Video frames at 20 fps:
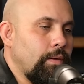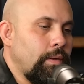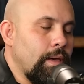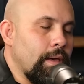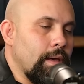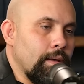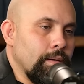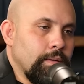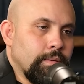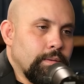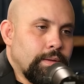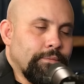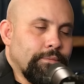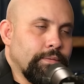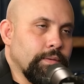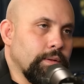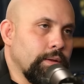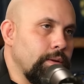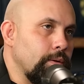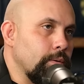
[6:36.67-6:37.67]
Yeah, you
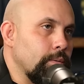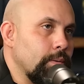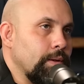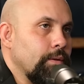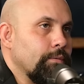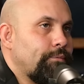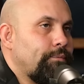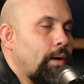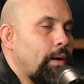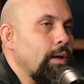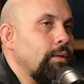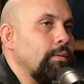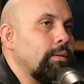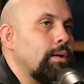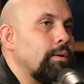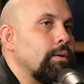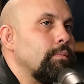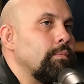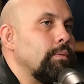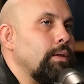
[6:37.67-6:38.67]
definitely do, and you find
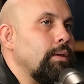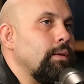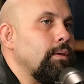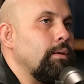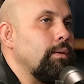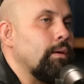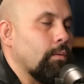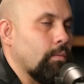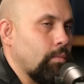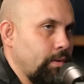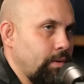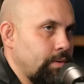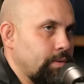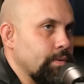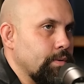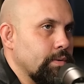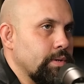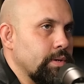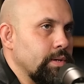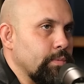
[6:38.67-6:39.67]
that in the early
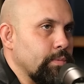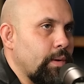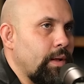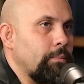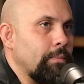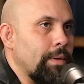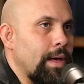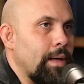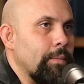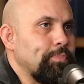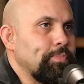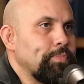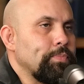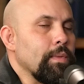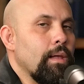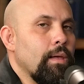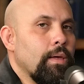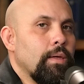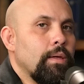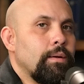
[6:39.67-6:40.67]
church as well, Matt.
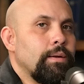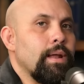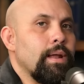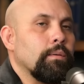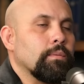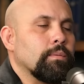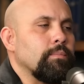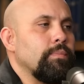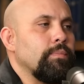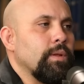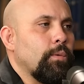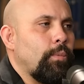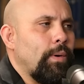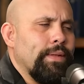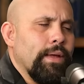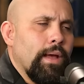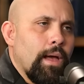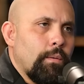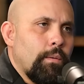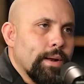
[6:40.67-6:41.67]
Now, the
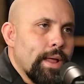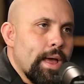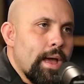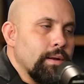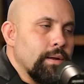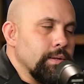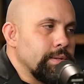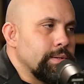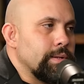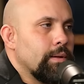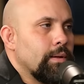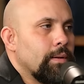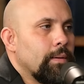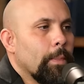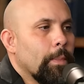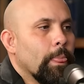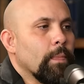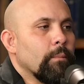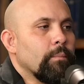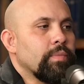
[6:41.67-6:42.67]
one thing I would add is
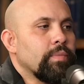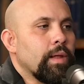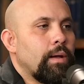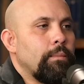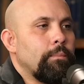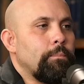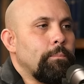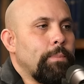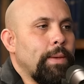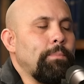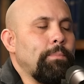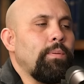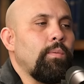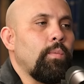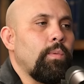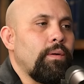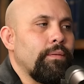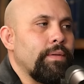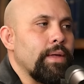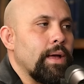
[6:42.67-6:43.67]
people
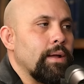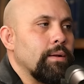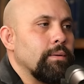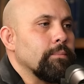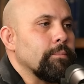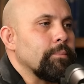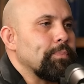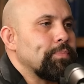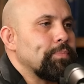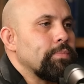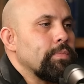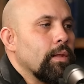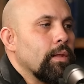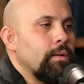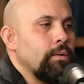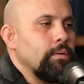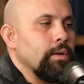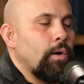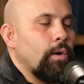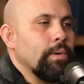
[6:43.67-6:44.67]
will then
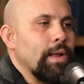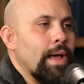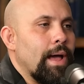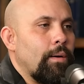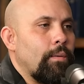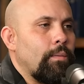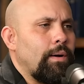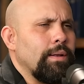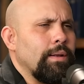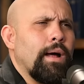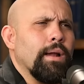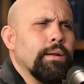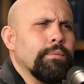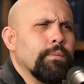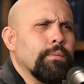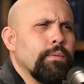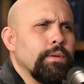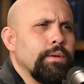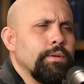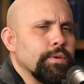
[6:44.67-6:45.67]
note how a lot of
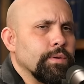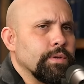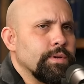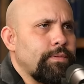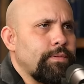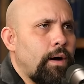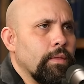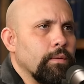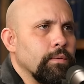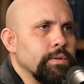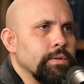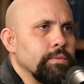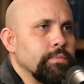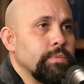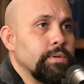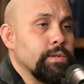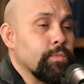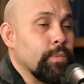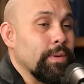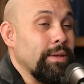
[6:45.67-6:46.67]
early church fathers
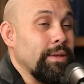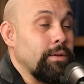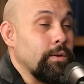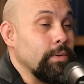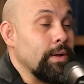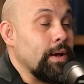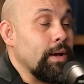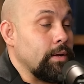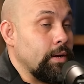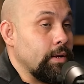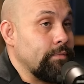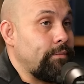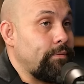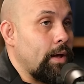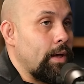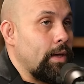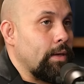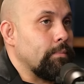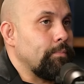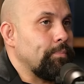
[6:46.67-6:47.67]
just really don't
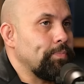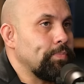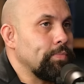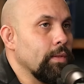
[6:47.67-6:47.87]
identify